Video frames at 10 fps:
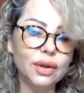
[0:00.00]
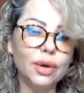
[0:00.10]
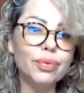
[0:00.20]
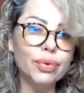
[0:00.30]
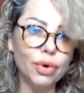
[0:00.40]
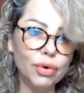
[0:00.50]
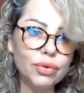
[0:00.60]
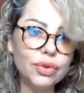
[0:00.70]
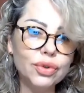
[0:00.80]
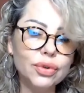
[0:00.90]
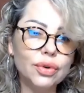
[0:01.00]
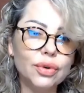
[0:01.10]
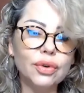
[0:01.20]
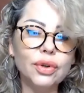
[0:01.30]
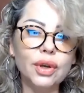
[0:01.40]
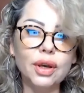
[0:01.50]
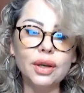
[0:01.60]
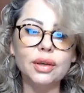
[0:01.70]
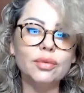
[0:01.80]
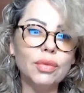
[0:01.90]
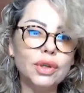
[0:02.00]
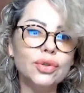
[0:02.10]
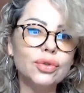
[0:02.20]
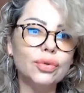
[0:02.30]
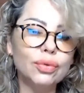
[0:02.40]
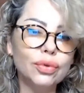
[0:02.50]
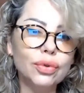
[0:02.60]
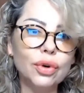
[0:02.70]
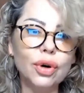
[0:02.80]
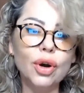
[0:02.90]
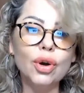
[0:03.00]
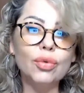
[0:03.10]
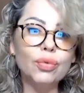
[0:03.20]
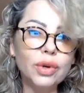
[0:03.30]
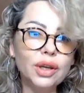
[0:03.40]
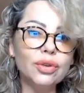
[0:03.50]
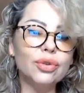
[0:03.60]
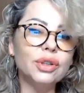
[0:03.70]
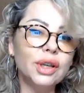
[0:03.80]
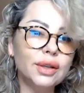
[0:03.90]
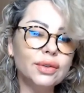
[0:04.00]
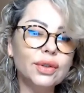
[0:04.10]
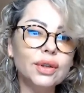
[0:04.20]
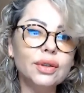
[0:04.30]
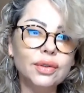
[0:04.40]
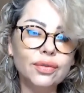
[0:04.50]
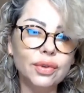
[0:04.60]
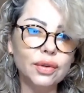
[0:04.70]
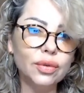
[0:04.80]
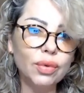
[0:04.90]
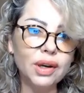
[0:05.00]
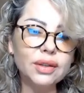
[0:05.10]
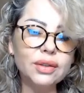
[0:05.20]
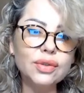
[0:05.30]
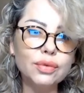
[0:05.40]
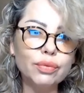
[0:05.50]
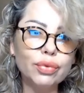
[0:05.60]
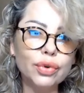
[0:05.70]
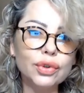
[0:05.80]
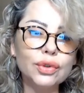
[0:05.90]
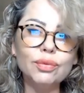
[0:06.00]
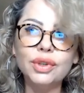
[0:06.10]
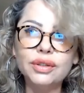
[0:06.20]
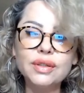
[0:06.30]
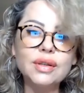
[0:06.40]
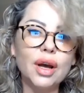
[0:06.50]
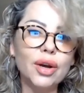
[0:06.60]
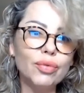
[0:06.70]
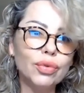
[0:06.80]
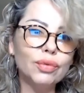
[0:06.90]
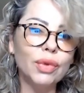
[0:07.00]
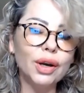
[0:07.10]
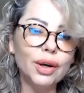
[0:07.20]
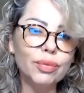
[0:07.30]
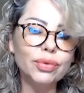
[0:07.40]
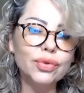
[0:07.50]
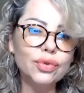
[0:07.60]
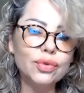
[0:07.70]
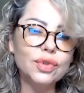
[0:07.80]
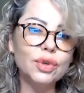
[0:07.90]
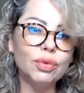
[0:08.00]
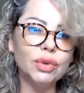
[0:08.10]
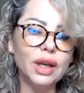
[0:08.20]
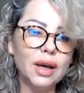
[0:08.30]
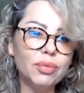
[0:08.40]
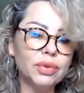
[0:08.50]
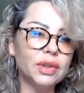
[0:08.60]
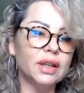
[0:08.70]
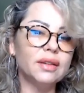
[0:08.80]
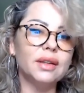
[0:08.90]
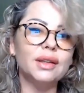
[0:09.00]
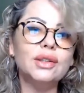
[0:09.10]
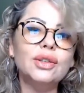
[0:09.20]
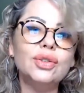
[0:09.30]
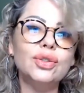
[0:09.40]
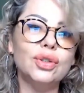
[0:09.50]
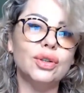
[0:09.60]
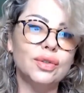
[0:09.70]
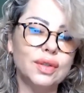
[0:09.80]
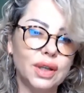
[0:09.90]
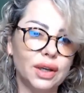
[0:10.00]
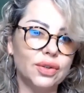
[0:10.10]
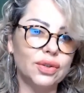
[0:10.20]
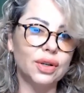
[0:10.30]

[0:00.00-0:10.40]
approach, okay? In my studio, we creating an event. Why it is important? Because I want my couples to see what happened at the initial stage,